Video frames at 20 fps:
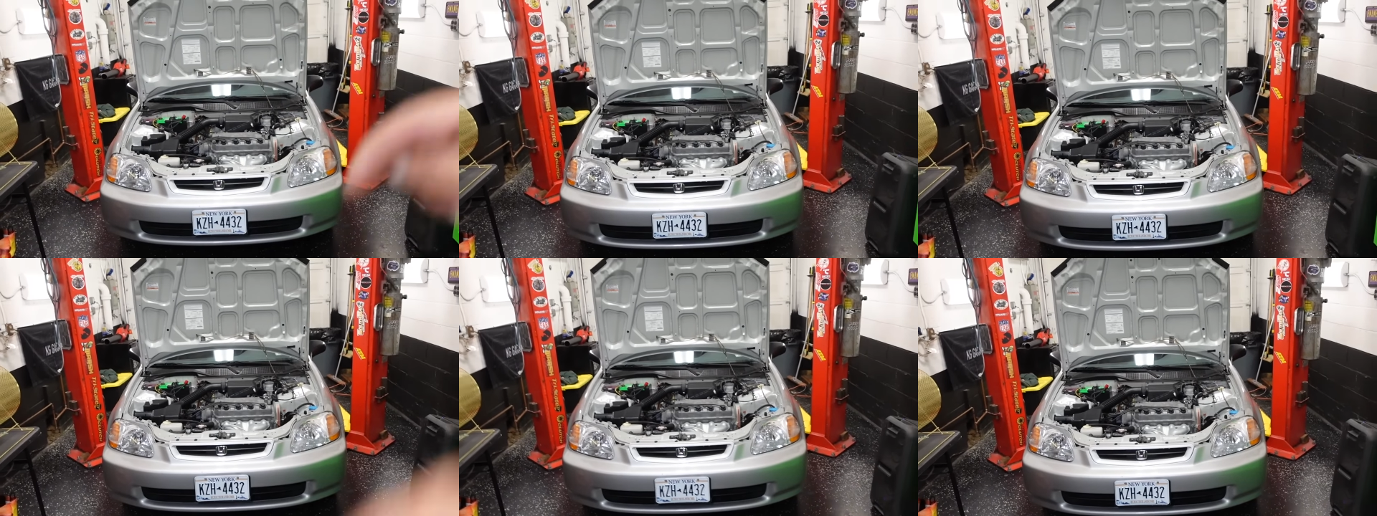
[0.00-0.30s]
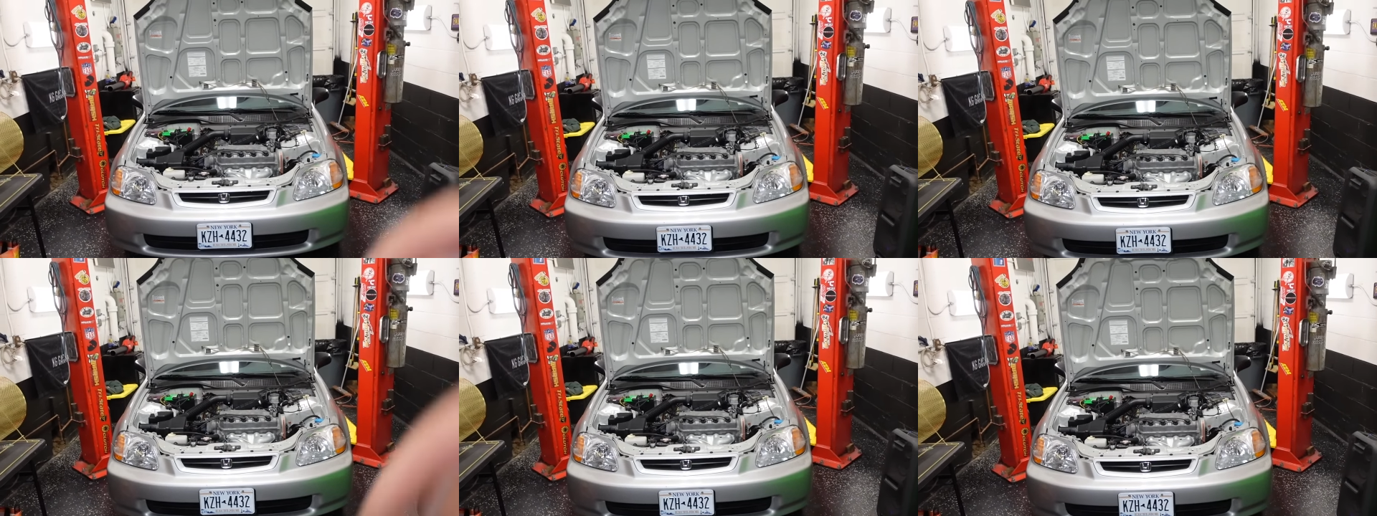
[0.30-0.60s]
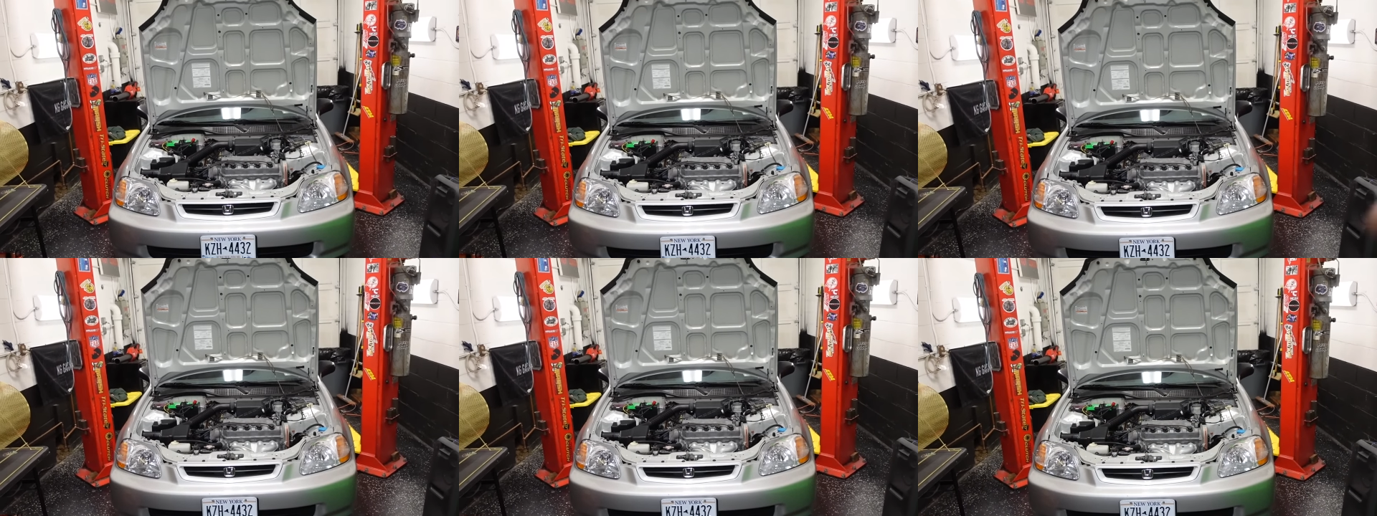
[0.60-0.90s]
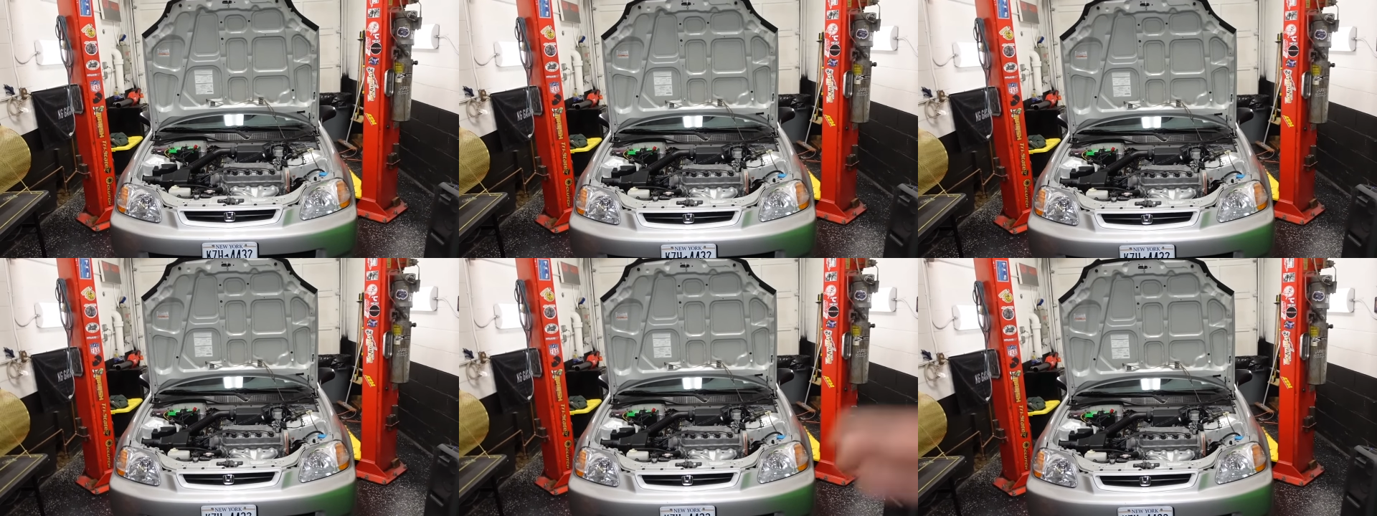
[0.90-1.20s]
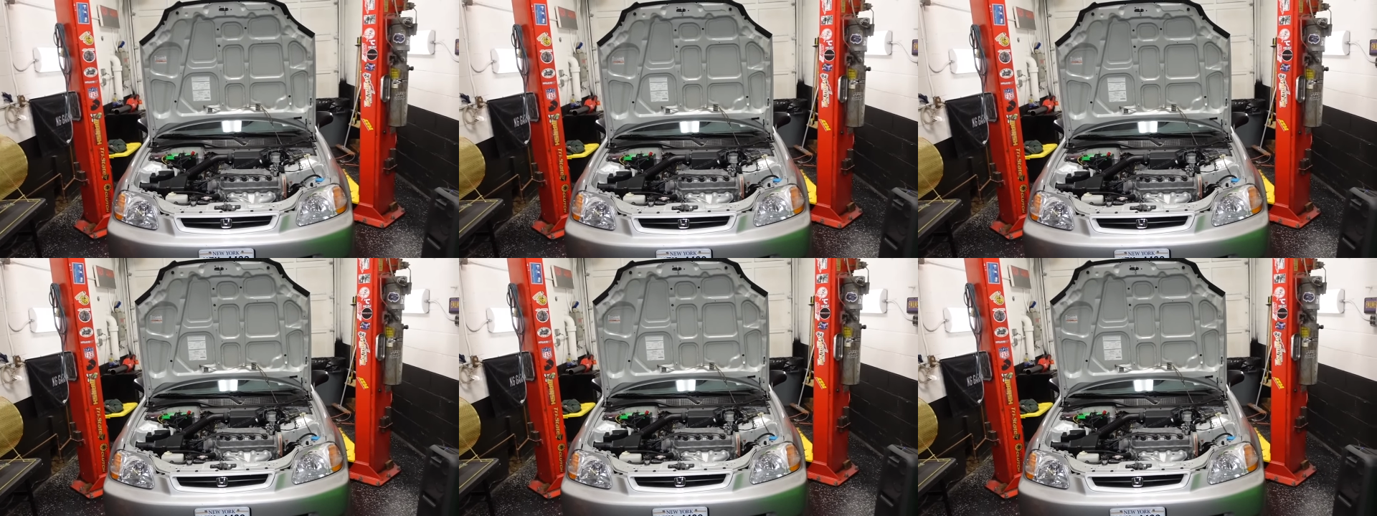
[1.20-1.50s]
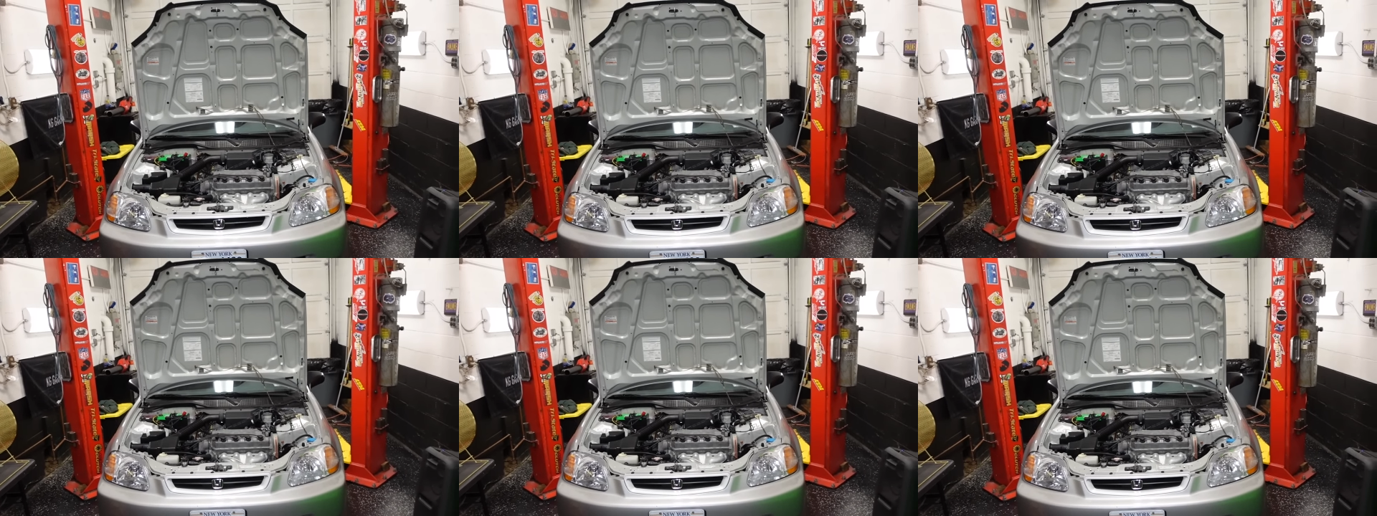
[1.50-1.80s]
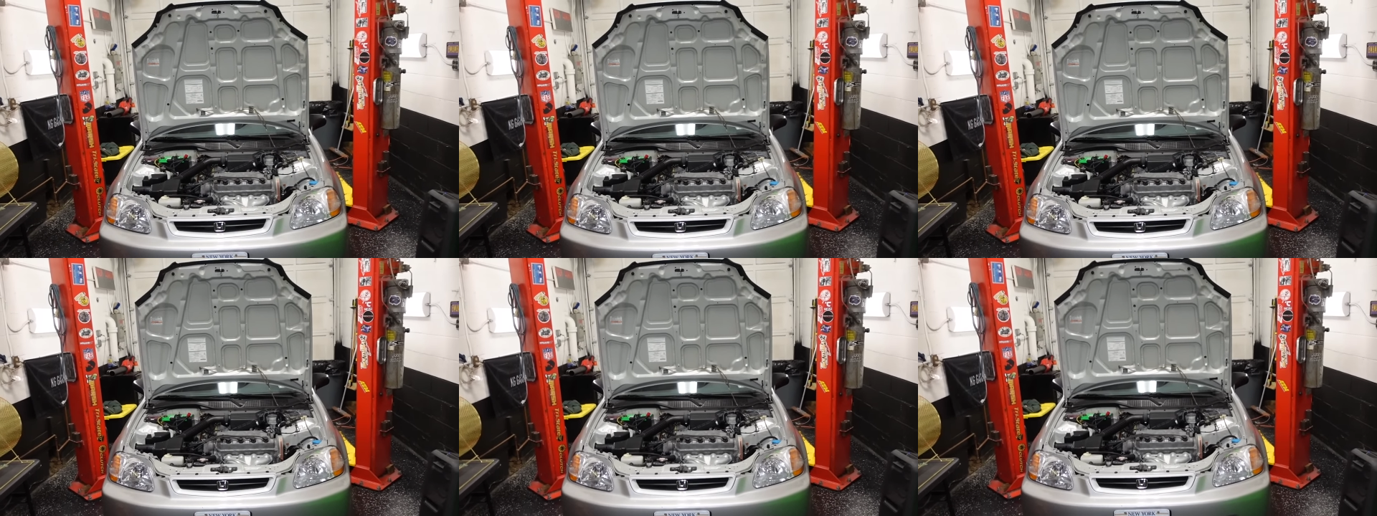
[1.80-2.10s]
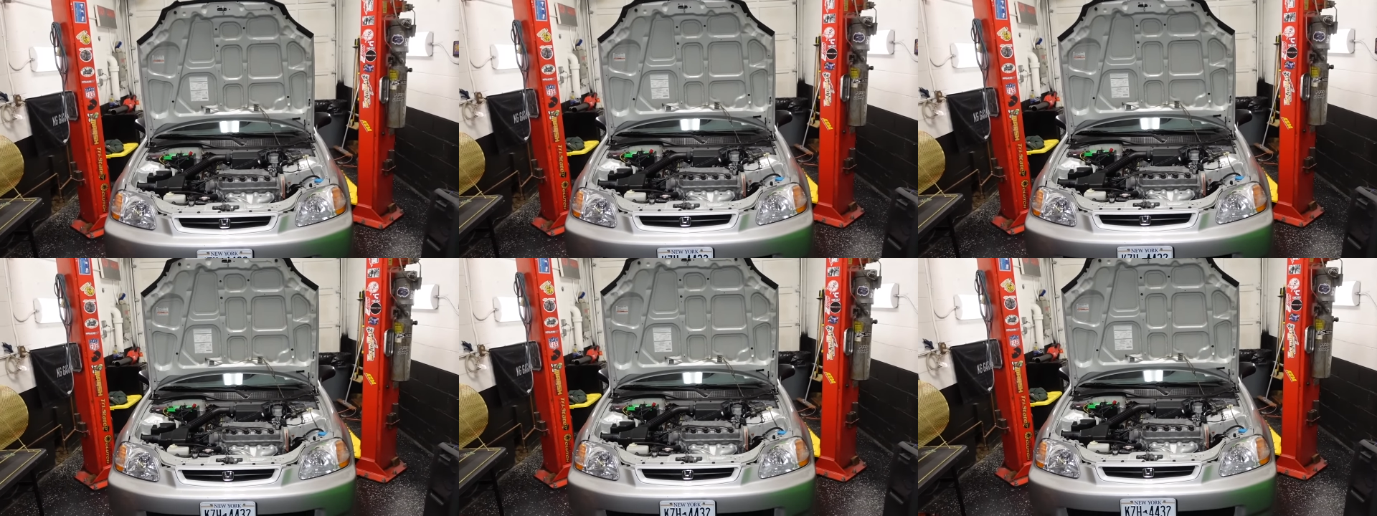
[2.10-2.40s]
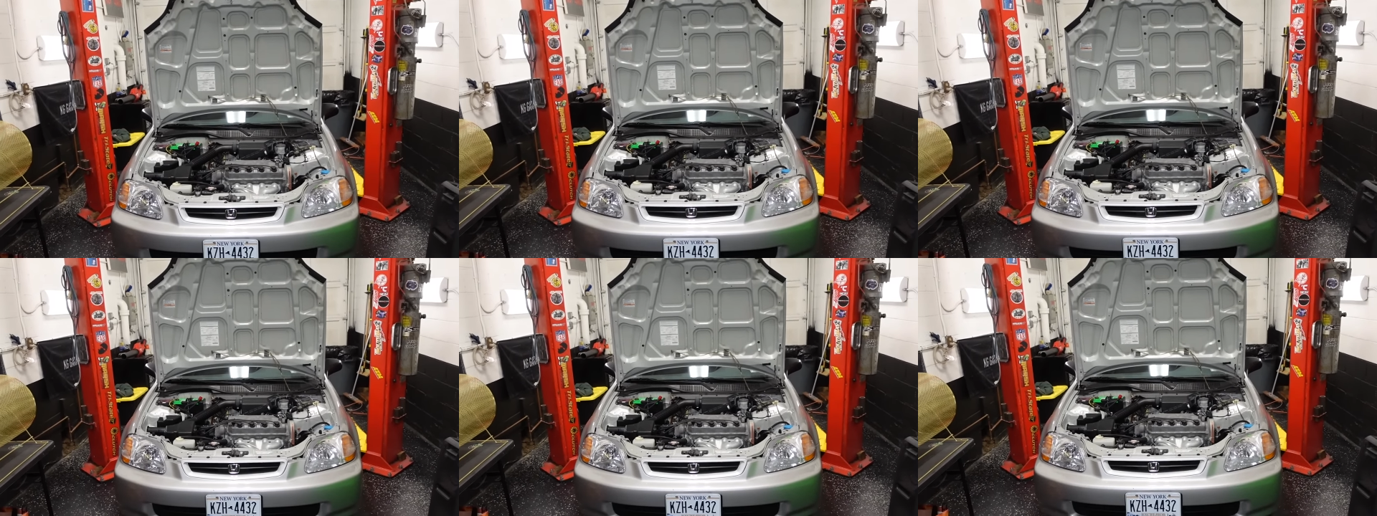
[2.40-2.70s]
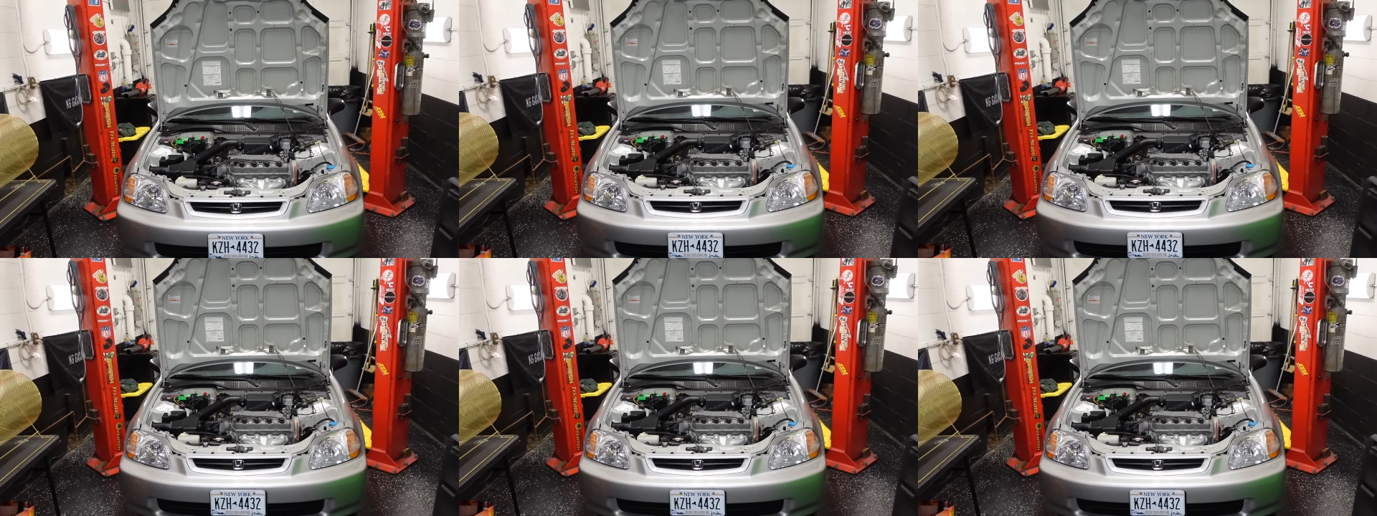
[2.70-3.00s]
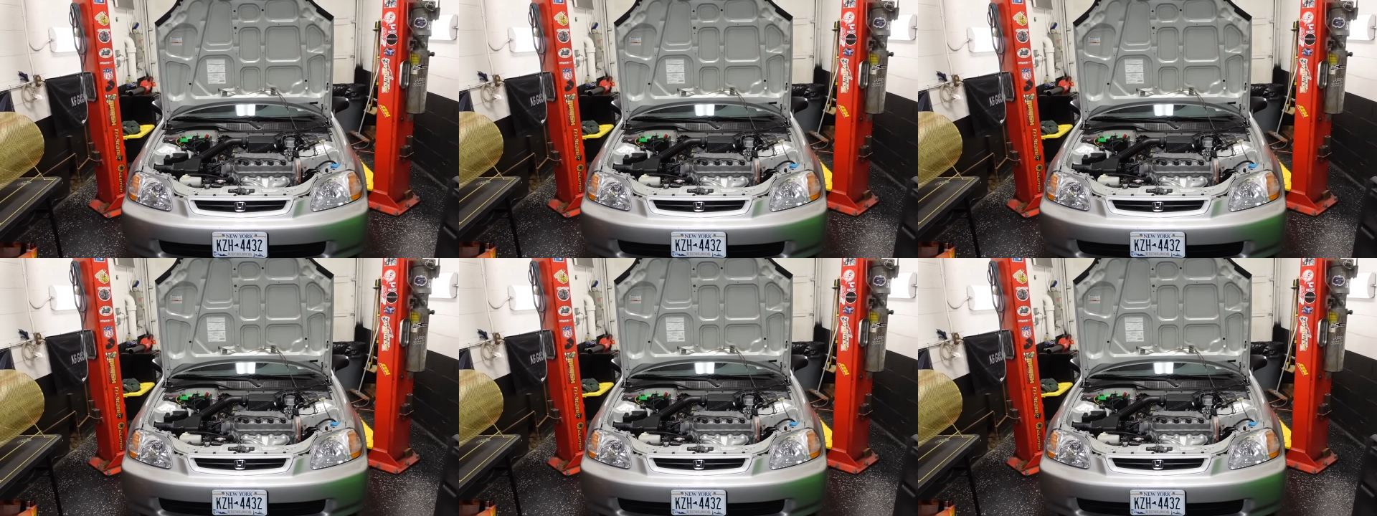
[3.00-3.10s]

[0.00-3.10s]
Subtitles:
[unreadable: no face in view]